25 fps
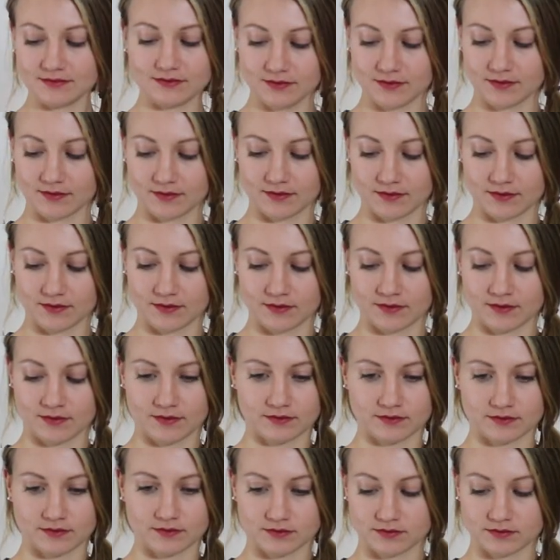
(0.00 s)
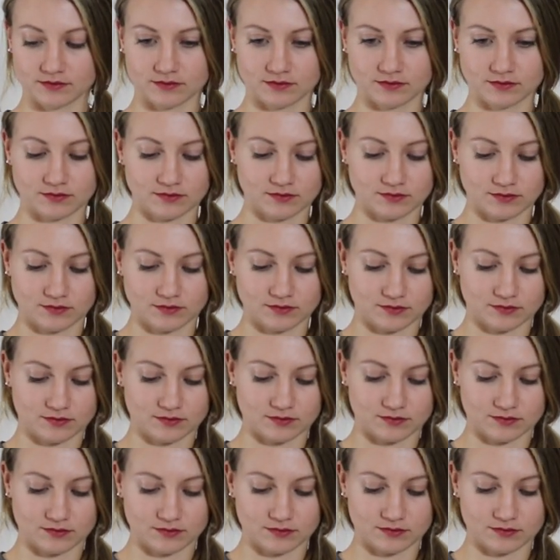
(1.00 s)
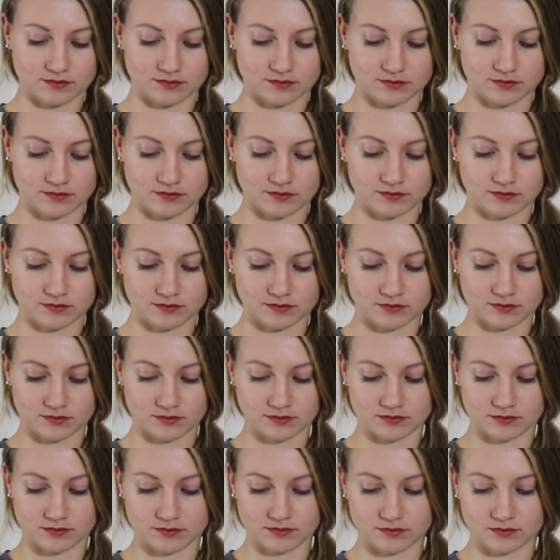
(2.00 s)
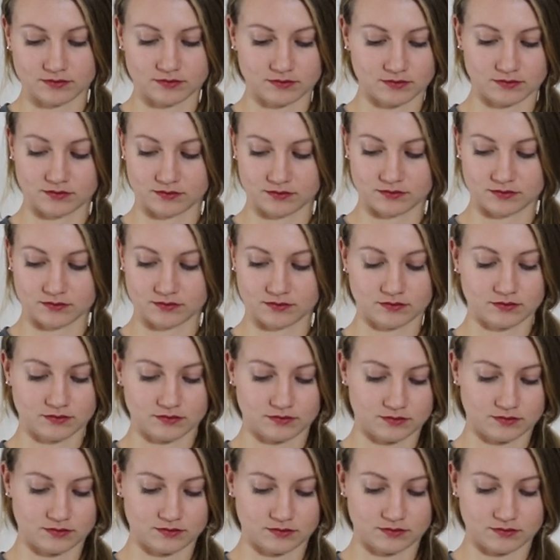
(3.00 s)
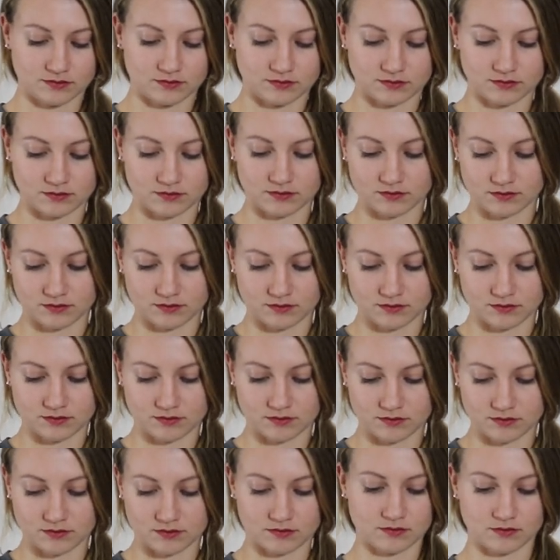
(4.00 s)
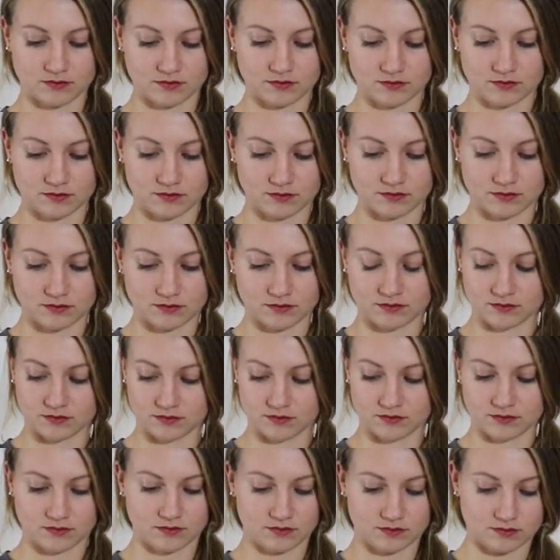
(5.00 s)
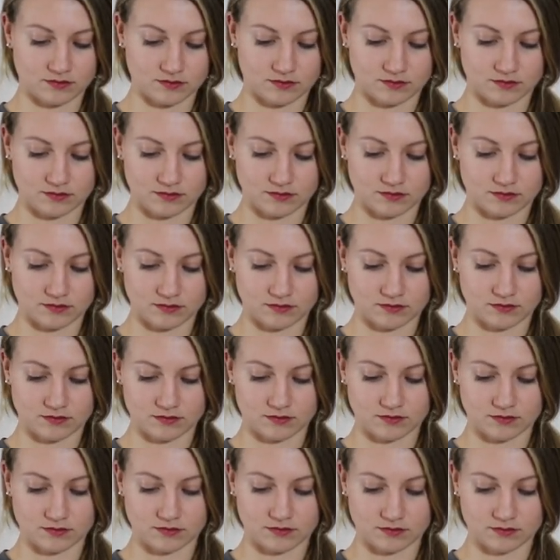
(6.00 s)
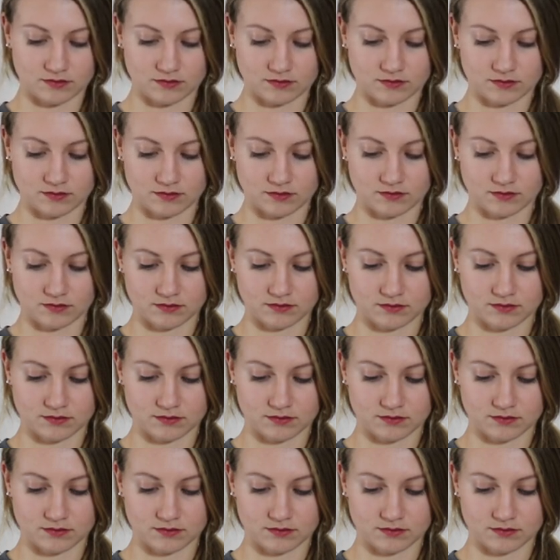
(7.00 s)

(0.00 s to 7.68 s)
No one is speaking in this clip.